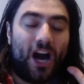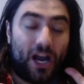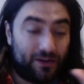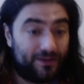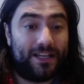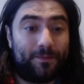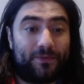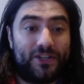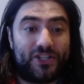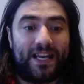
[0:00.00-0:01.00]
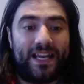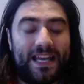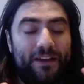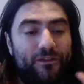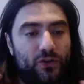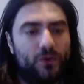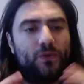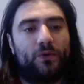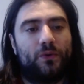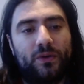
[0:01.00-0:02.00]
I really appreciate it. If
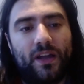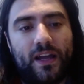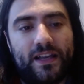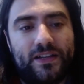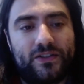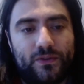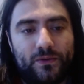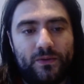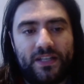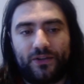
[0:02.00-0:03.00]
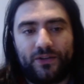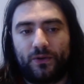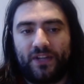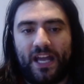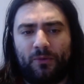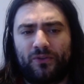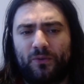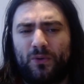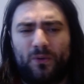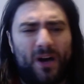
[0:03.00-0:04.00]
you would like to get your name on the
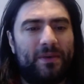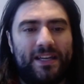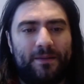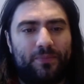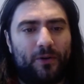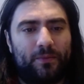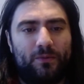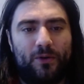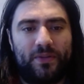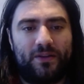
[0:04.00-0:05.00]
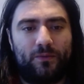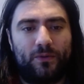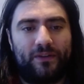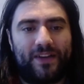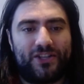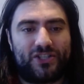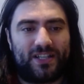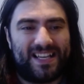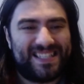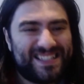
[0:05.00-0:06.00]
wall, I mean, it probably won't be the wall eventually.
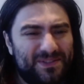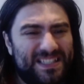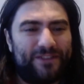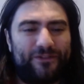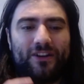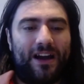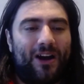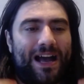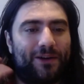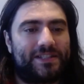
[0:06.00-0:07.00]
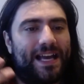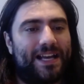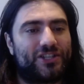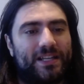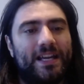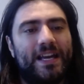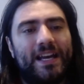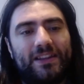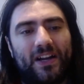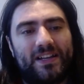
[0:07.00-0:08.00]
I still need to figure out how to actually
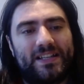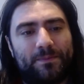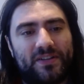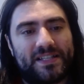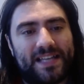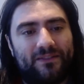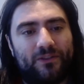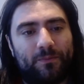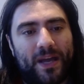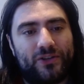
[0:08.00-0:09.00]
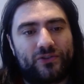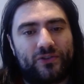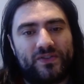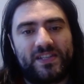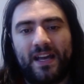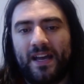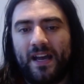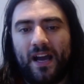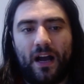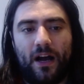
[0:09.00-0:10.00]
nicely present the patrons.
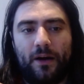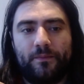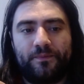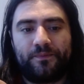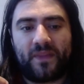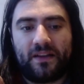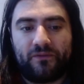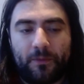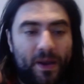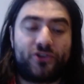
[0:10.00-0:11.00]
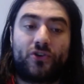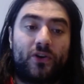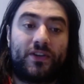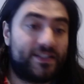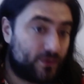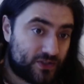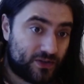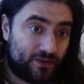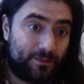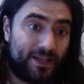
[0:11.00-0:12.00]
The Patreon is also
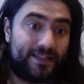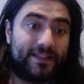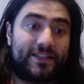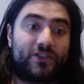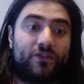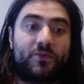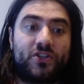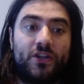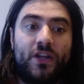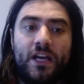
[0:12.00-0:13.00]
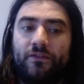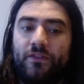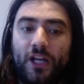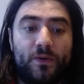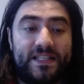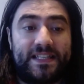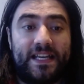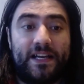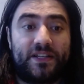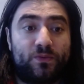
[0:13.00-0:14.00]
going to be in the description. The lowest
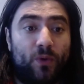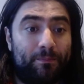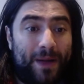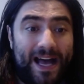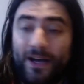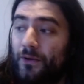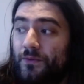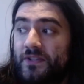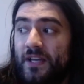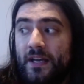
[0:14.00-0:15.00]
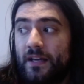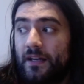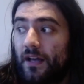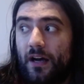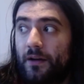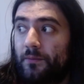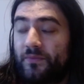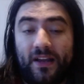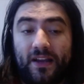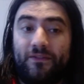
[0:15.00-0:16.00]
tier is £1.
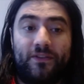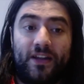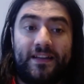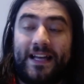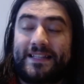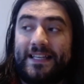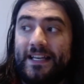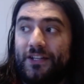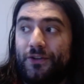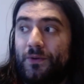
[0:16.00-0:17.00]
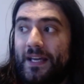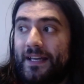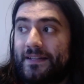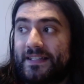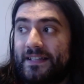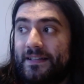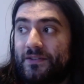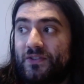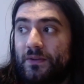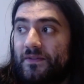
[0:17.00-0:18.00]
Even at that tier, you get to
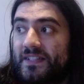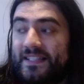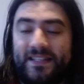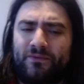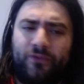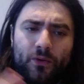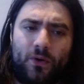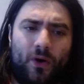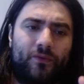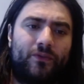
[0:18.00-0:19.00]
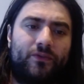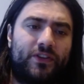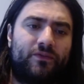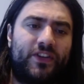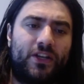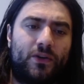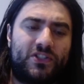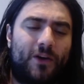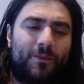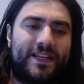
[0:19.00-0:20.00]
sort of vote on the video
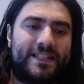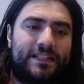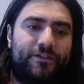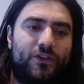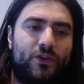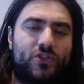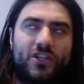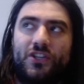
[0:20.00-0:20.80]
topics in the future.